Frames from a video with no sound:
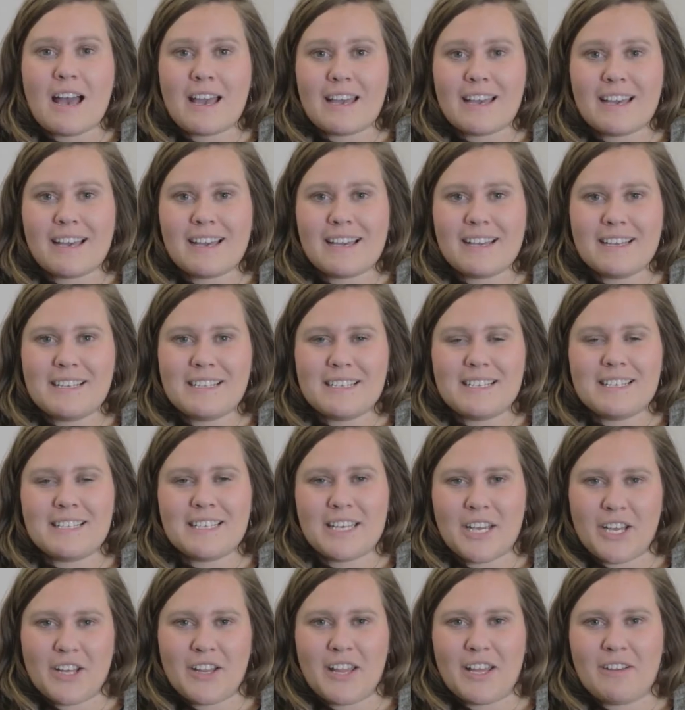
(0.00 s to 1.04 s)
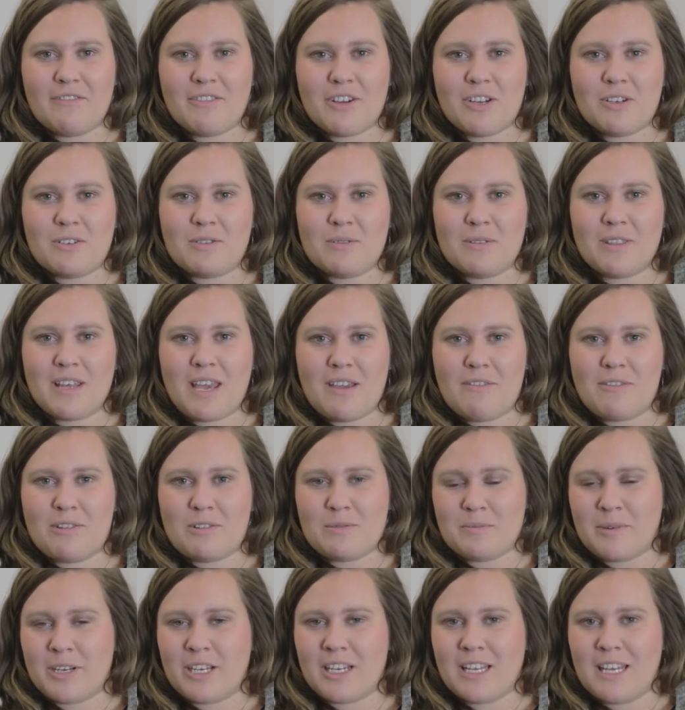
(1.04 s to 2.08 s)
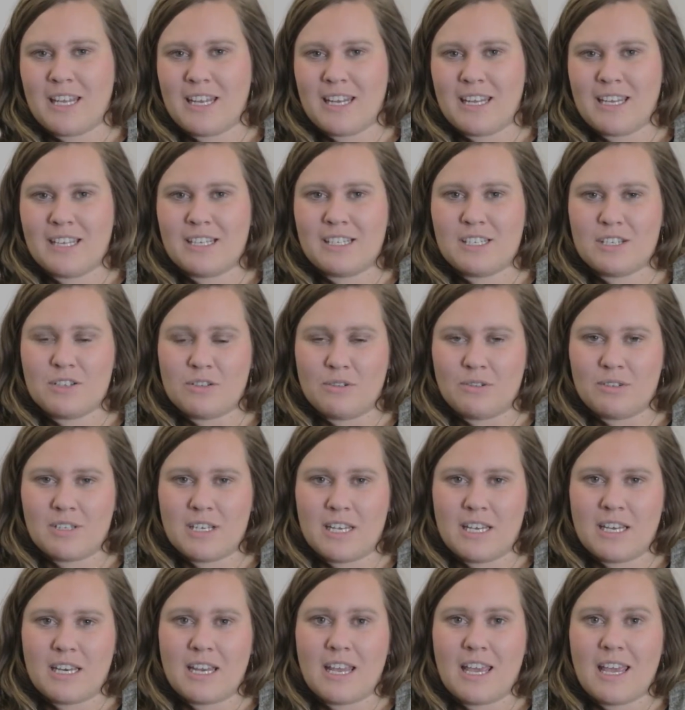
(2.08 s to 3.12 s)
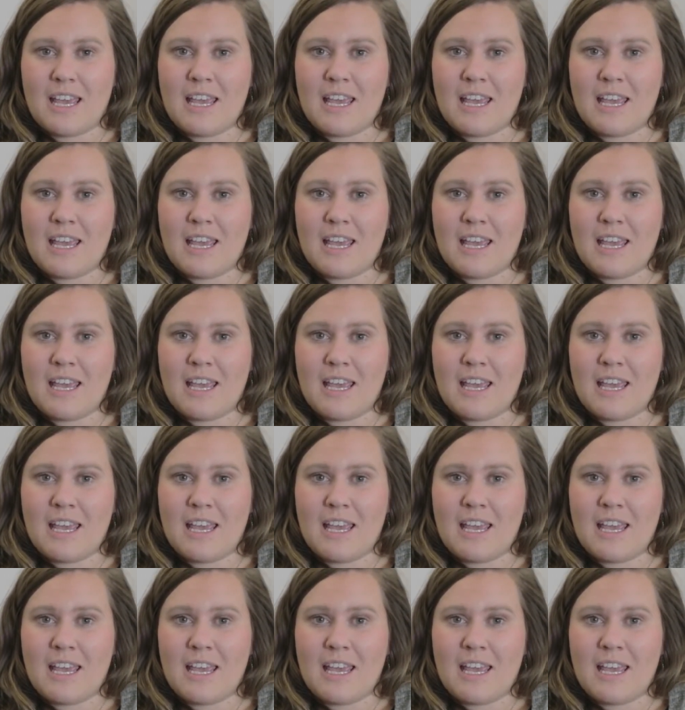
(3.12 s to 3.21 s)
Hi guys, it's Karoline Rose with KRose Marketing Consulting,